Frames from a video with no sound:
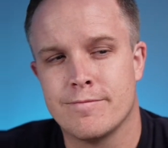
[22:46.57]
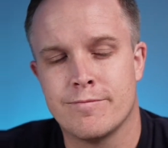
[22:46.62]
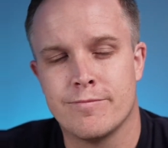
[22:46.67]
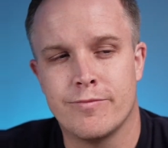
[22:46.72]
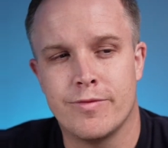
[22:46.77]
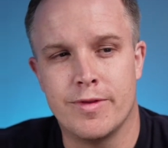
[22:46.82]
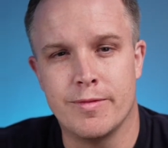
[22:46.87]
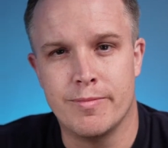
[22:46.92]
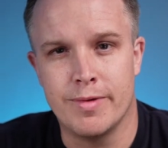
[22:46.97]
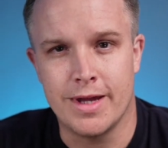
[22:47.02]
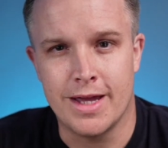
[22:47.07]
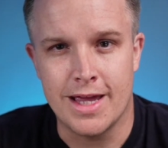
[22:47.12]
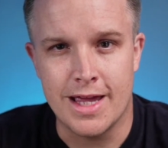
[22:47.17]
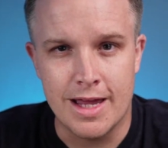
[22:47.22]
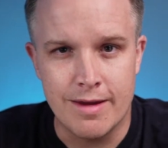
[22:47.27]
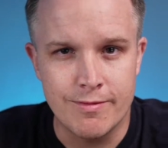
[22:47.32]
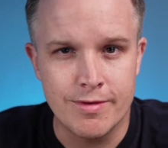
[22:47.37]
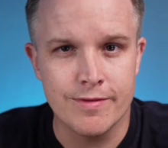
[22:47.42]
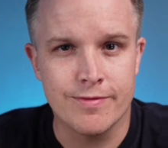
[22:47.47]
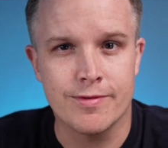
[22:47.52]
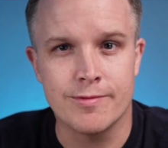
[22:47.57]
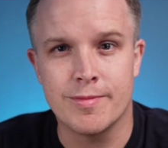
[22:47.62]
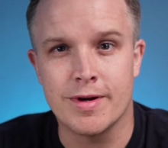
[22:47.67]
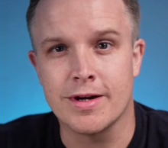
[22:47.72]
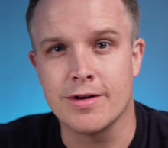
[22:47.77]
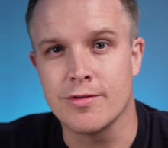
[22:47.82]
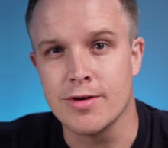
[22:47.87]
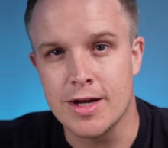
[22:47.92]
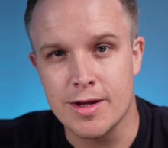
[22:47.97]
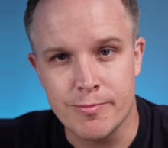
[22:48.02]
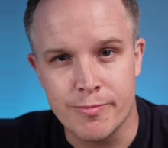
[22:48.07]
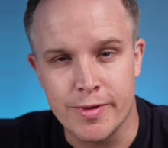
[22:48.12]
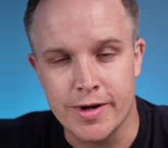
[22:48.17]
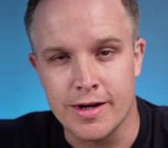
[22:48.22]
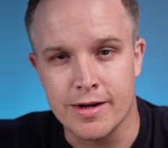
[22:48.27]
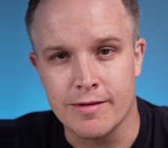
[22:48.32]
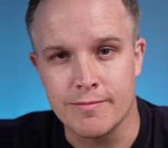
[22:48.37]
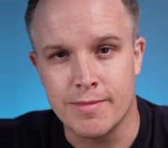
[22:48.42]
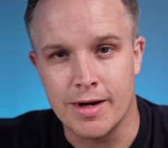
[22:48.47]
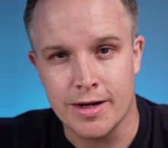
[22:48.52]
the behavior from my
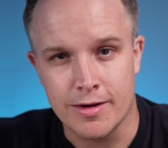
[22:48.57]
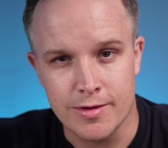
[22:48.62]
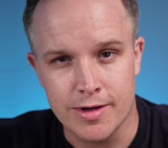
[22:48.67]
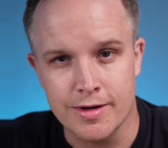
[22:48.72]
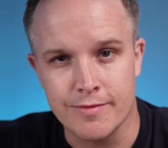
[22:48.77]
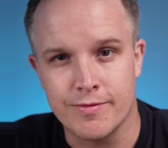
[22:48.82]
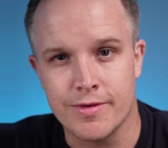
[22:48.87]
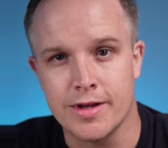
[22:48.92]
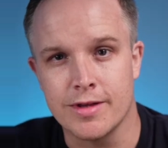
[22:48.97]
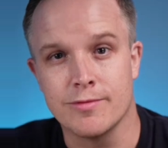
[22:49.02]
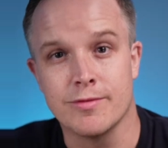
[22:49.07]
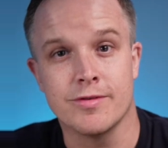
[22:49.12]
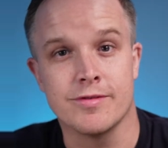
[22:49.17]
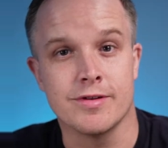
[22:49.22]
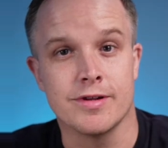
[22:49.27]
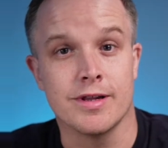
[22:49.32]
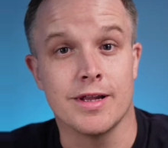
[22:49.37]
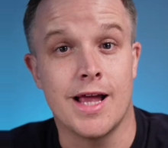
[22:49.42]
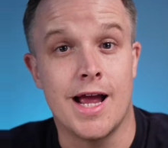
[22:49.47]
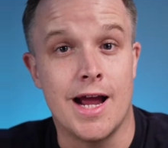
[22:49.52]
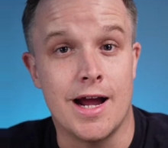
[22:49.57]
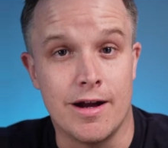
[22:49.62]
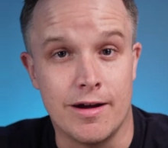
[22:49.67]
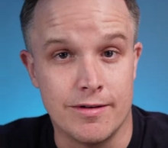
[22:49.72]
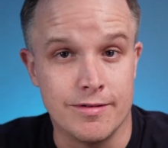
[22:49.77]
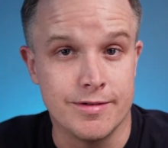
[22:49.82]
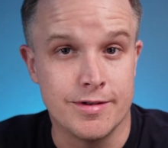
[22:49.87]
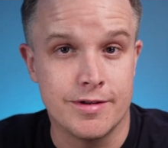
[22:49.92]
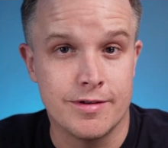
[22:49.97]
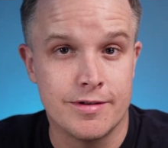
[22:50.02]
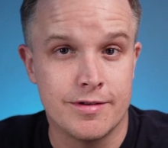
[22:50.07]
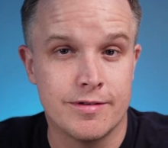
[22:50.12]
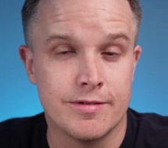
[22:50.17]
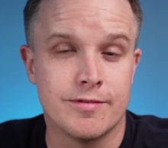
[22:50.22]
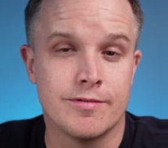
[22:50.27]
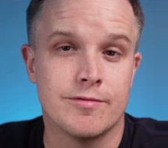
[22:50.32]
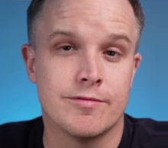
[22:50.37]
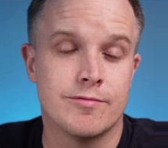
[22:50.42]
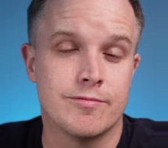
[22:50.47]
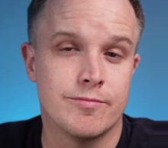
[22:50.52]
grandfather was allowed
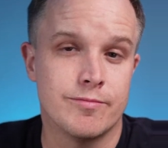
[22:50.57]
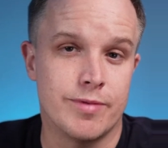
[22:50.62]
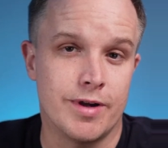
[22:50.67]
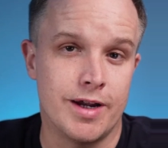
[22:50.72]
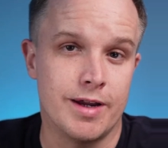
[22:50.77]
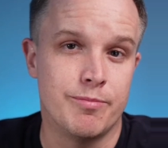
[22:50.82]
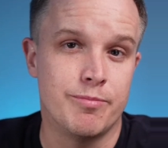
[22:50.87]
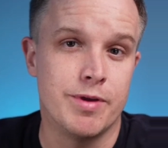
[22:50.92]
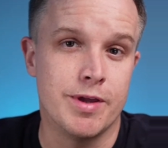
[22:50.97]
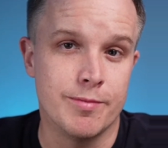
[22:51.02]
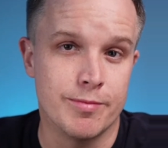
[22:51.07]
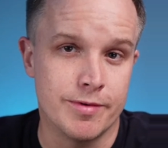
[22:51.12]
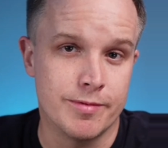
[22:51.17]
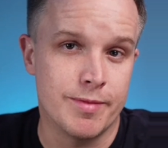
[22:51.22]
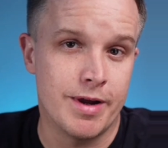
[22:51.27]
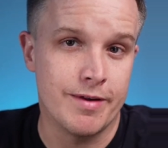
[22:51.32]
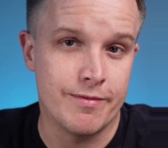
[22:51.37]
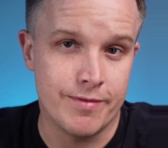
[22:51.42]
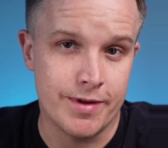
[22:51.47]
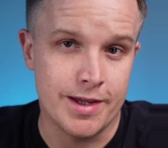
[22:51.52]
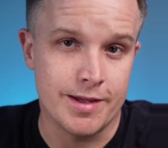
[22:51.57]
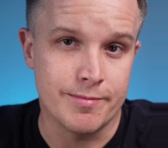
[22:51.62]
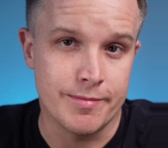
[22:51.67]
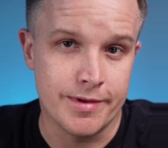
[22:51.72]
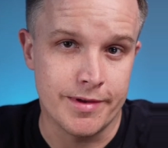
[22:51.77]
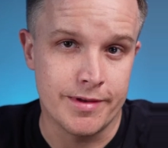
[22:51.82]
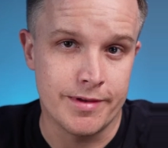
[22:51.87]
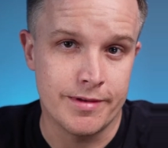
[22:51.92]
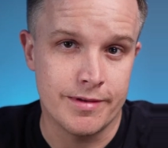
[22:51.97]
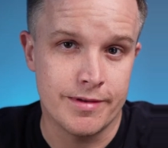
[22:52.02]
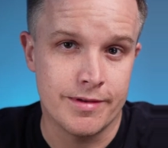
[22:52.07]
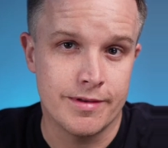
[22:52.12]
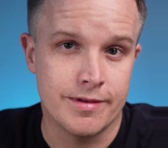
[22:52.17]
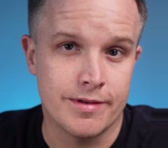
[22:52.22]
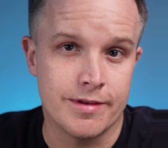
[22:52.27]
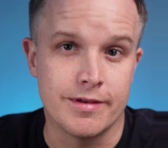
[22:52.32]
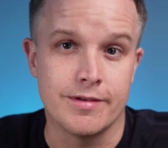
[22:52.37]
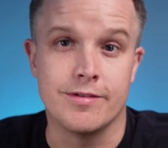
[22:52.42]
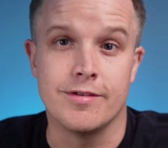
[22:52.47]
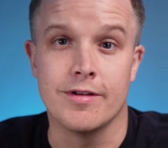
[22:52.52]
by people in my family
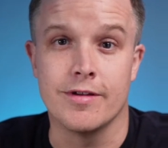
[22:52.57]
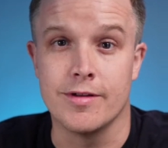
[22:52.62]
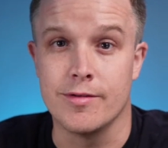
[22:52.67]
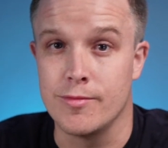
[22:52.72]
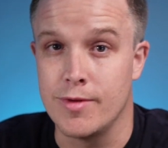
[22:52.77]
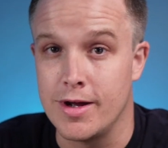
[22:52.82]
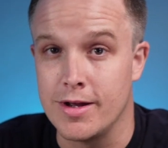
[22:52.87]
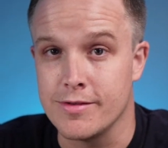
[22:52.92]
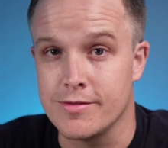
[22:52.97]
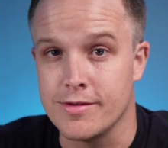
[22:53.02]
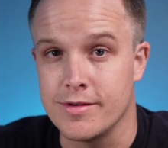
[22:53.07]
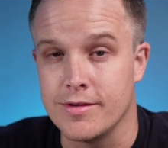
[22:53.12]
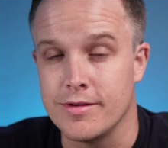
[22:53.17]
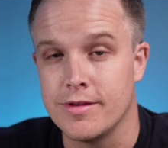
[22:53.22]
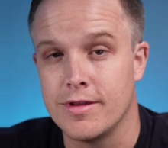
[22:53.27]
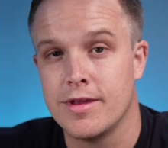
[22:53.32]
until it wasn't.